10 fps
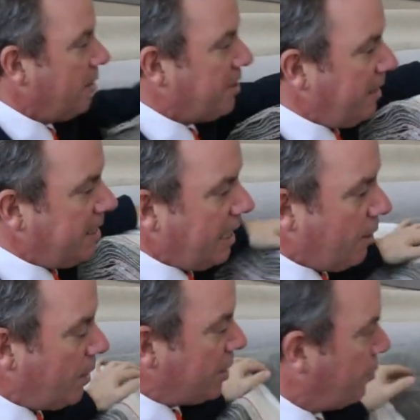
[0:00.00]
But lots of these other
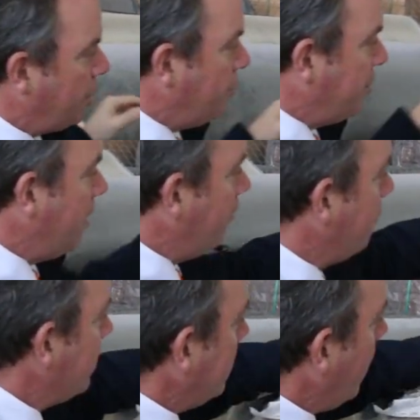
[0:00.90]
ones which will sell
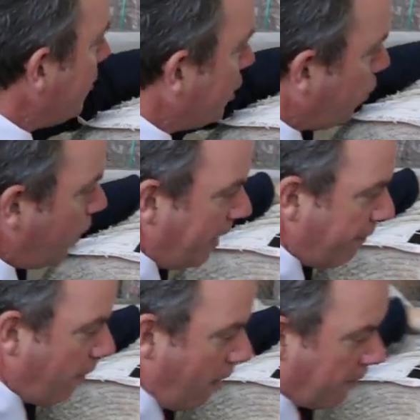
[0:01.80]
from as low as
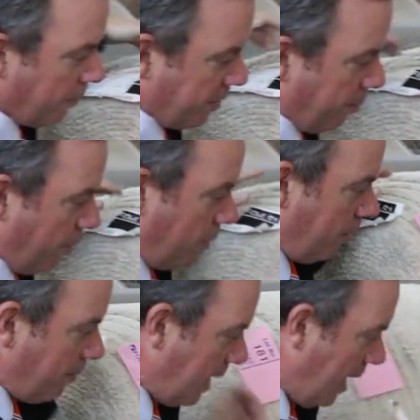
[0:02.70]
twenty-five dollars a
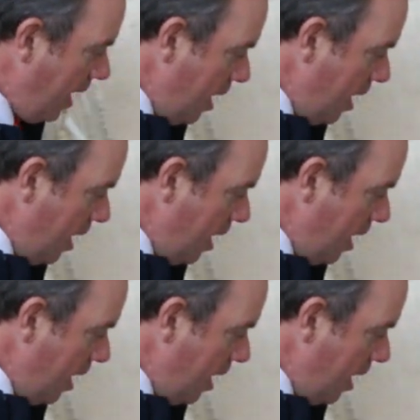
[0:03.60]
broadloom metre.